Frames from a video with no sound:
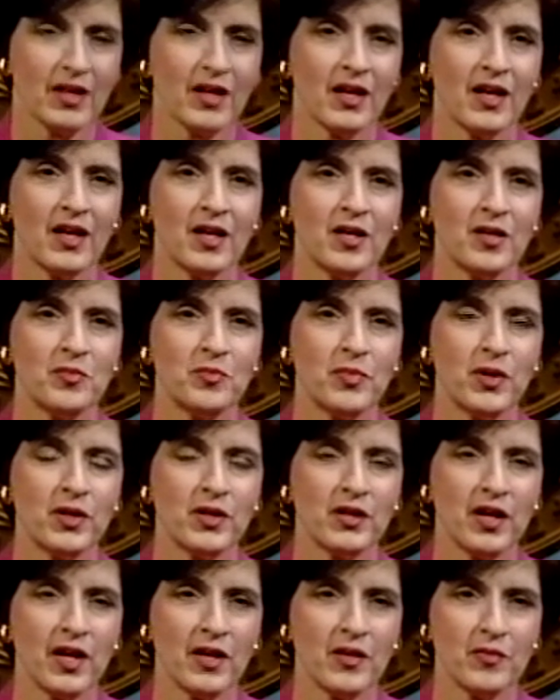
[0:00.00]

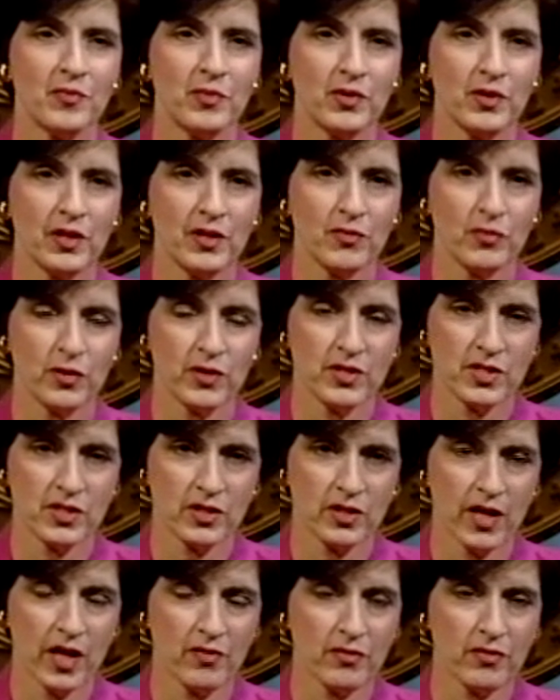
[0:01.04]
but I believe we
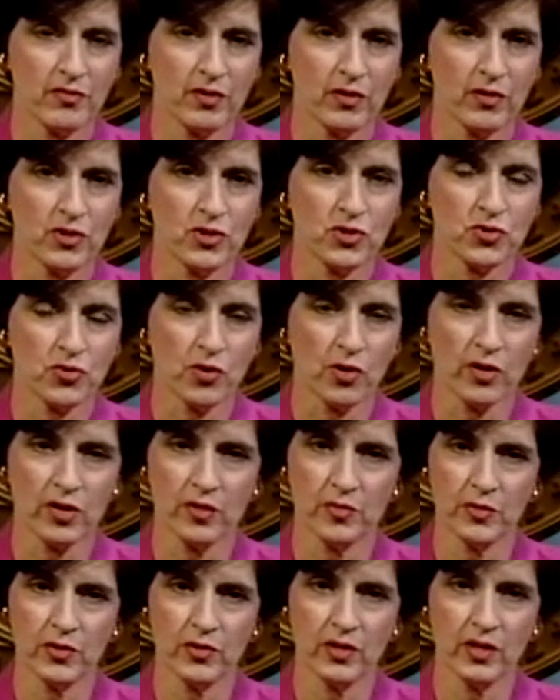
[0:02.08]
still have a very strong
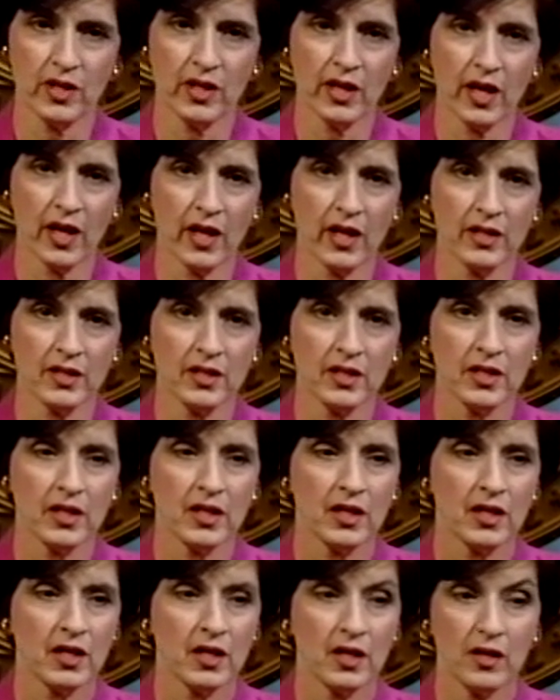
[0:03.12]
community and
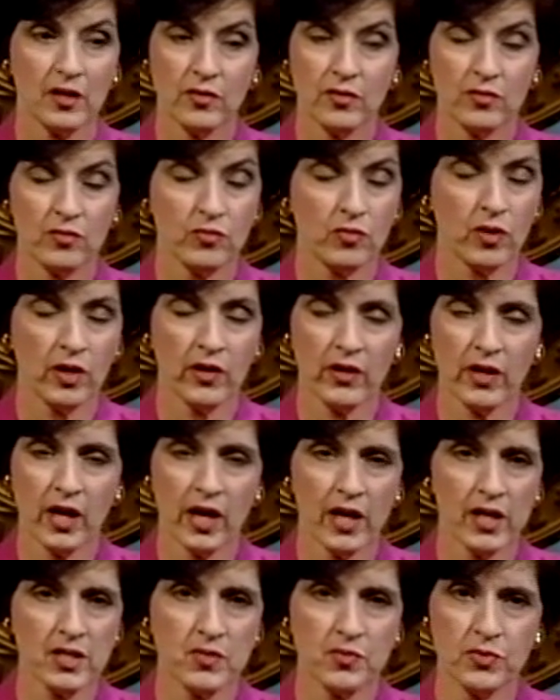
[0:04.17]
one of the
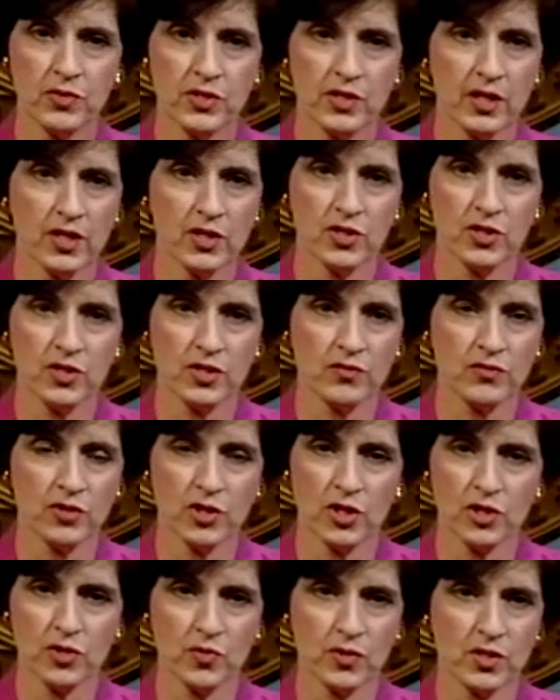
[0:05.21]
highest percentages of
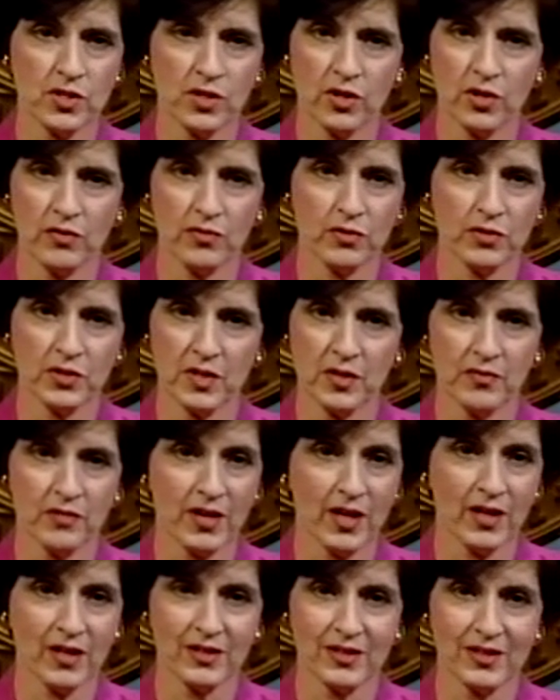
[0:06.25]
Jesuits on our full-time
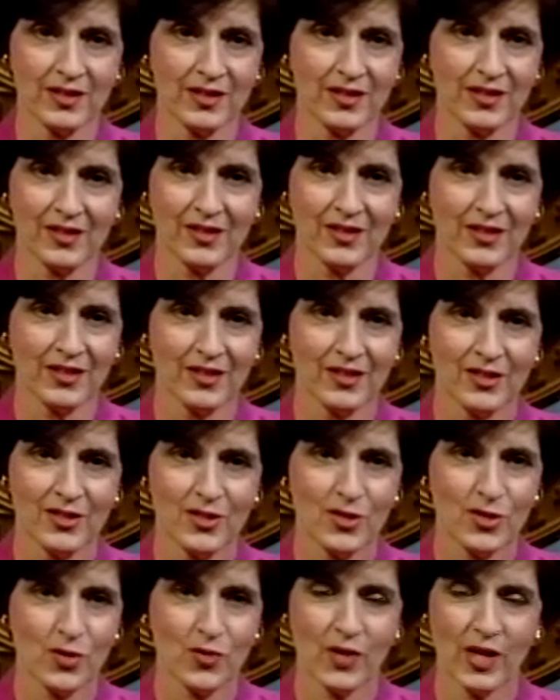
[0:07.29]
faculty.
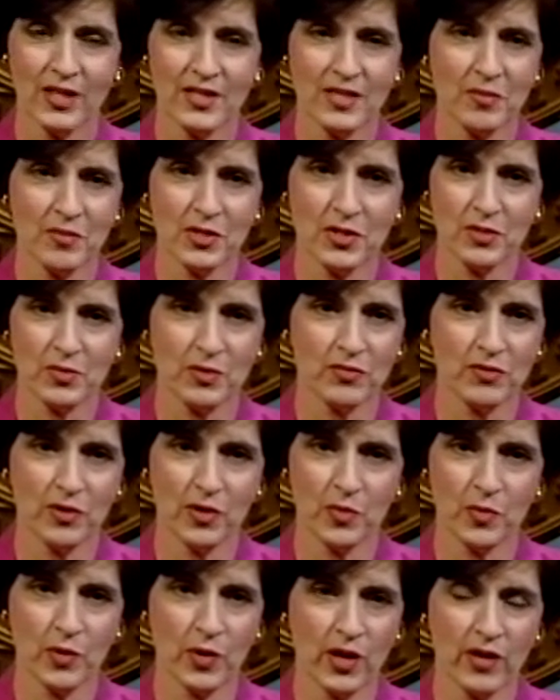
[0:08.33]
So that's something to be
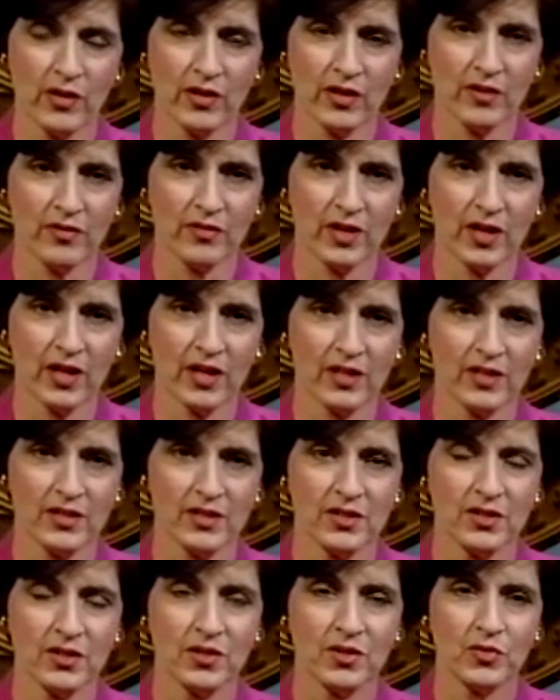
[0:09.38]
very proud of, and
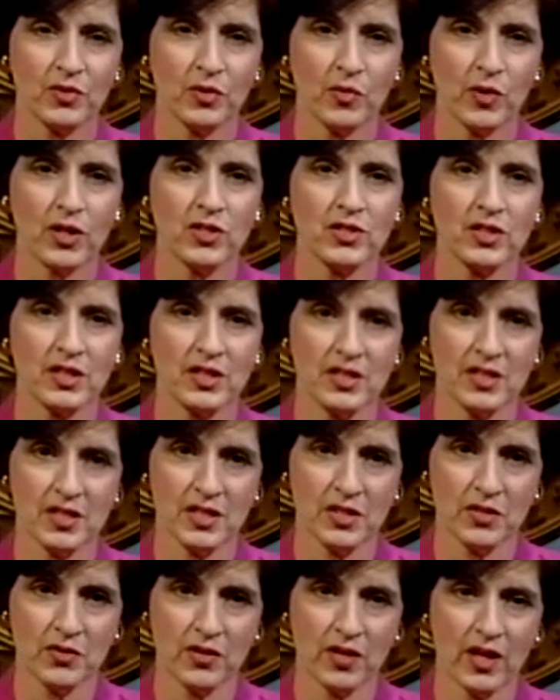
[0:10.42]
we want to
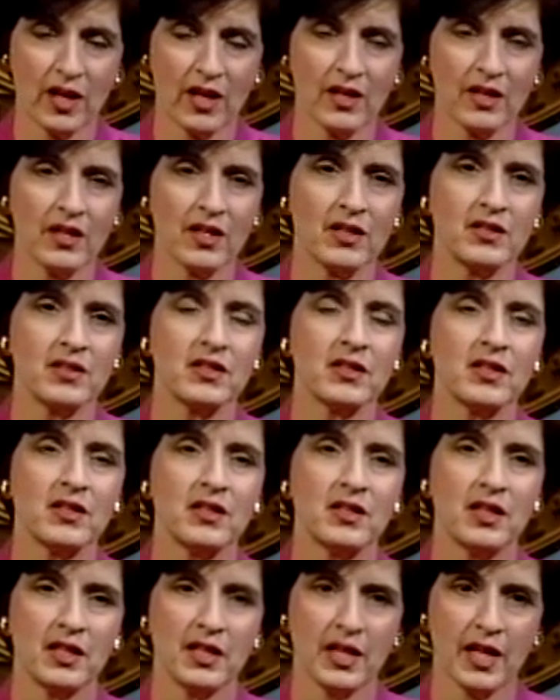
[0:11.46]
continue that and
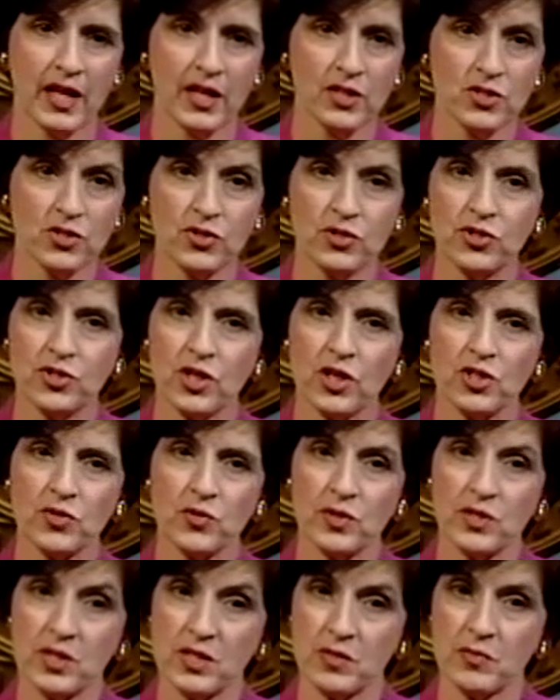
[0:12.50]
engage the
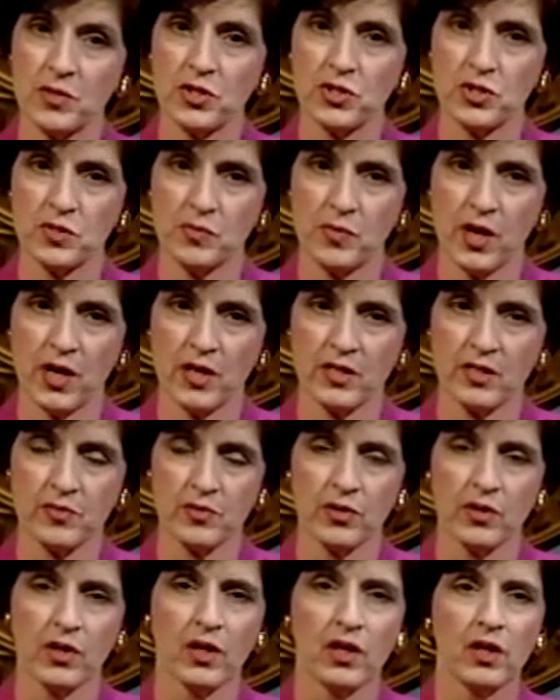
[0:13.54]
Jesuits as much as
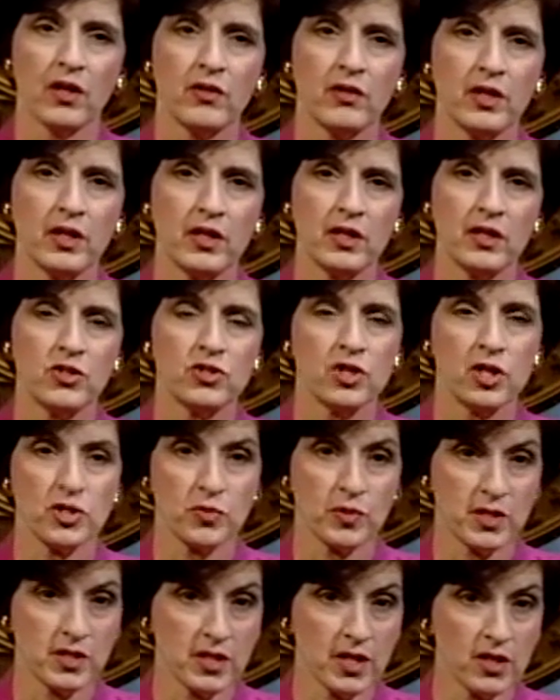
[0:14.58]
possible. The
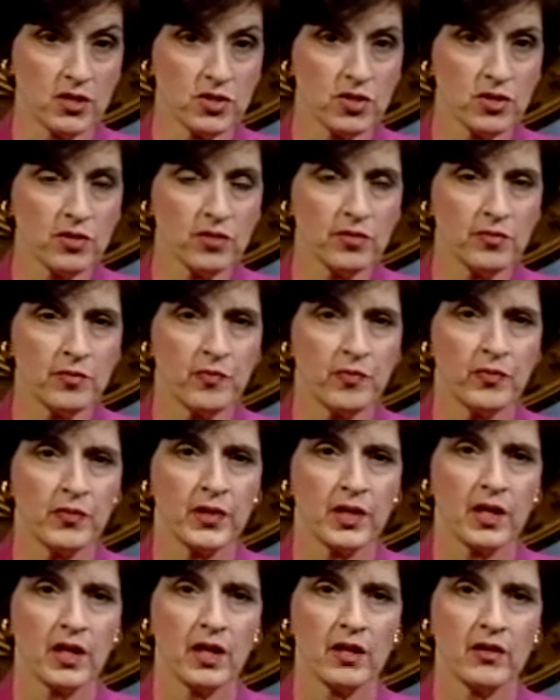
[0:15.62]
Jesuit Center
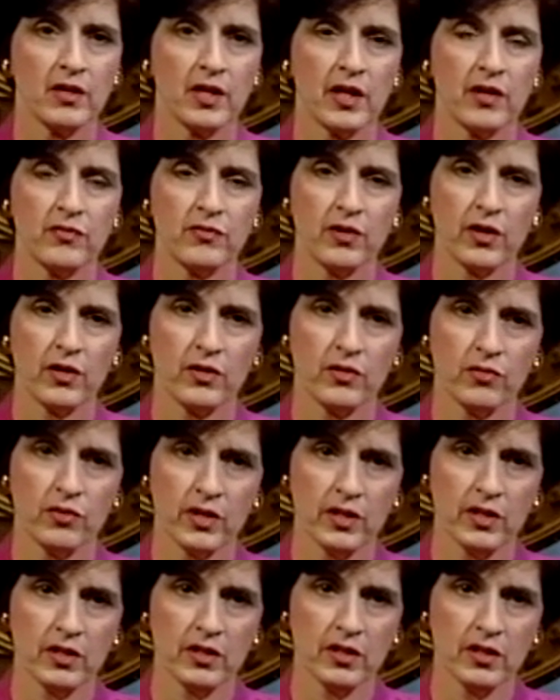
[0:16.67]
that Father
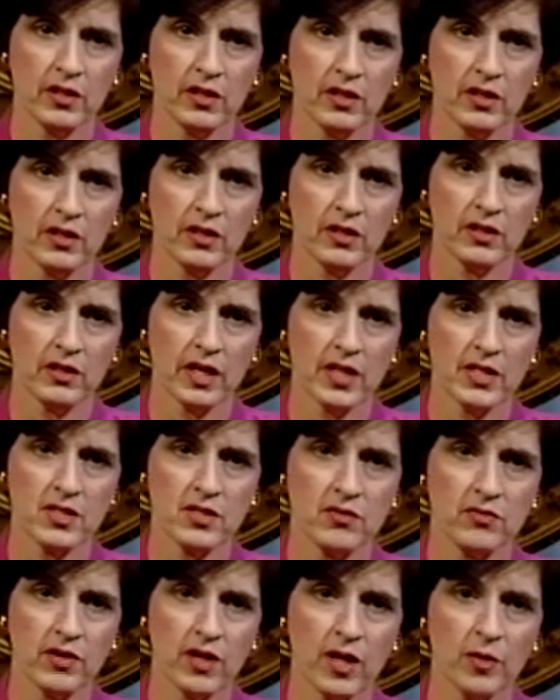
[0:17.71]
Rinn has
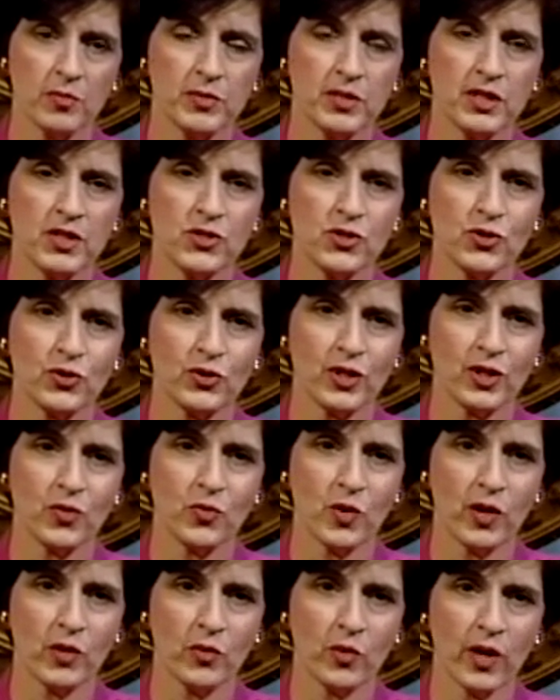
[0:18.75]
developed is certainly
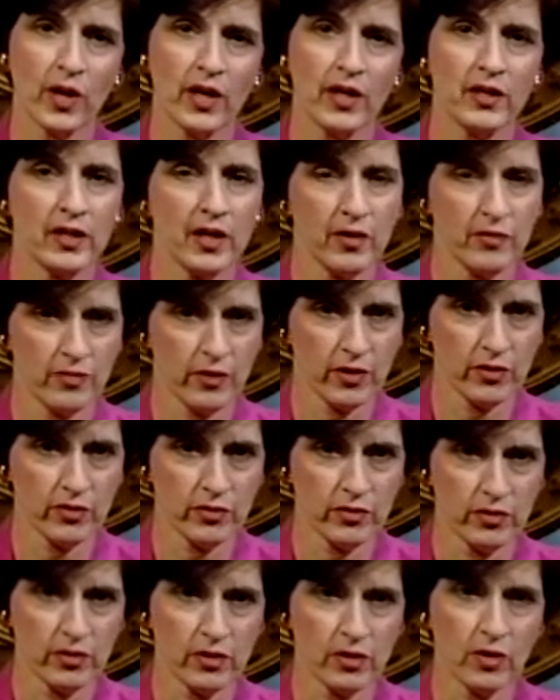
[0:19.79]
one way, and now
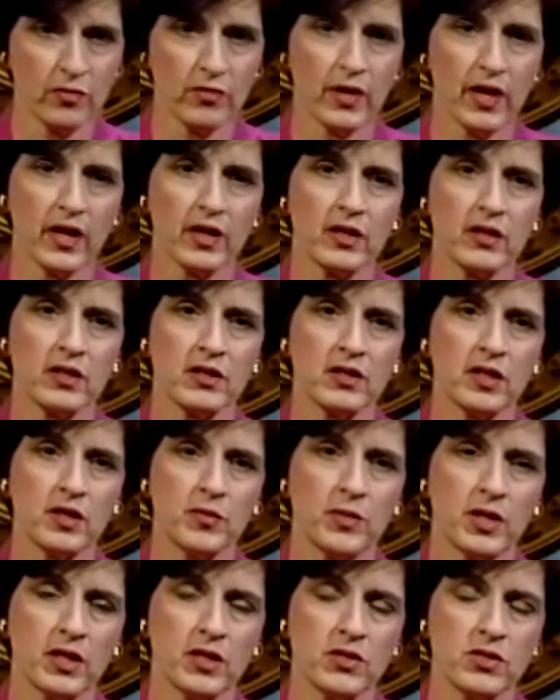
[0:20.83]
Father Novak
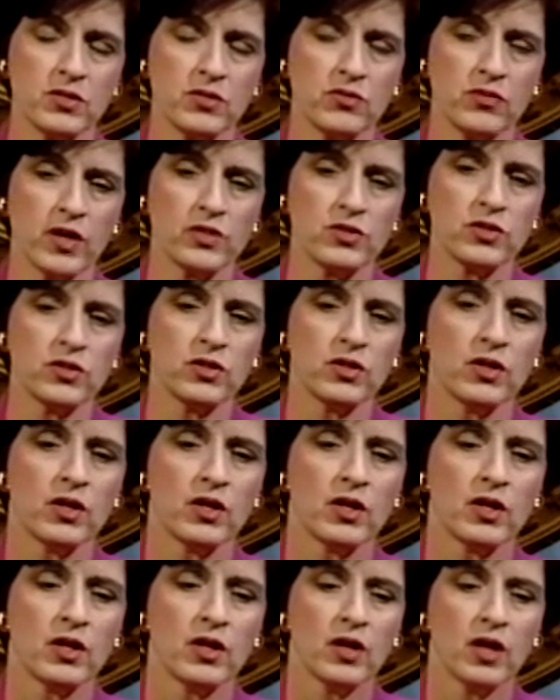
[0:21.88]
coming in as the new rector
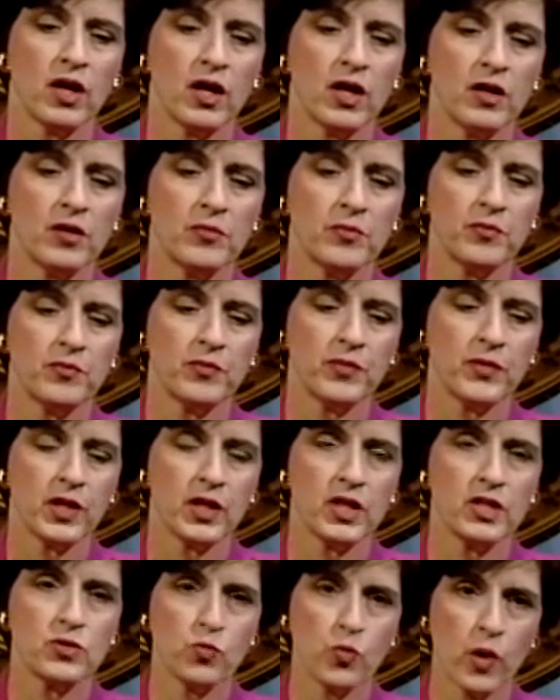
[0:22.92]

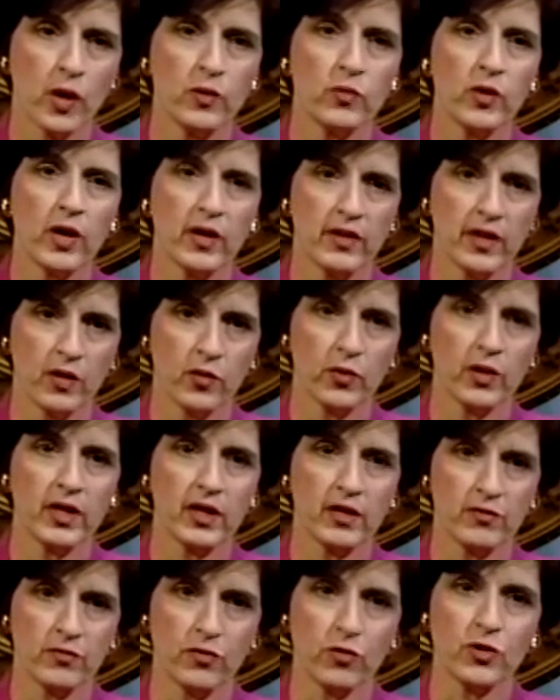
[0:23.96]
is one way that we
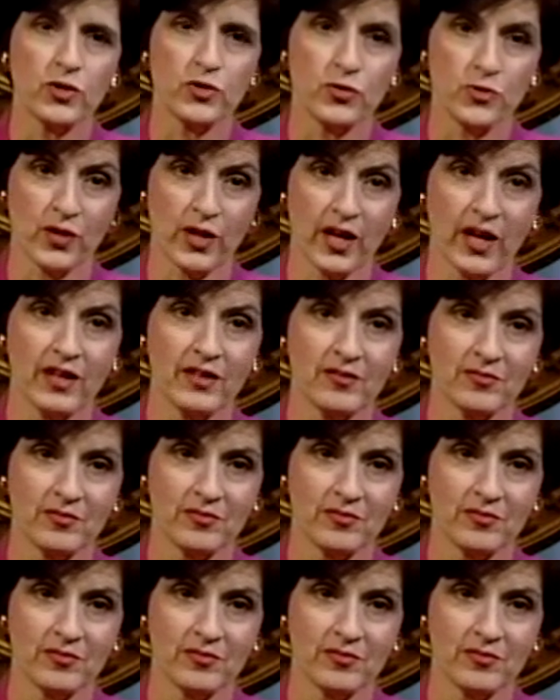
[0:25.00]
can foster that.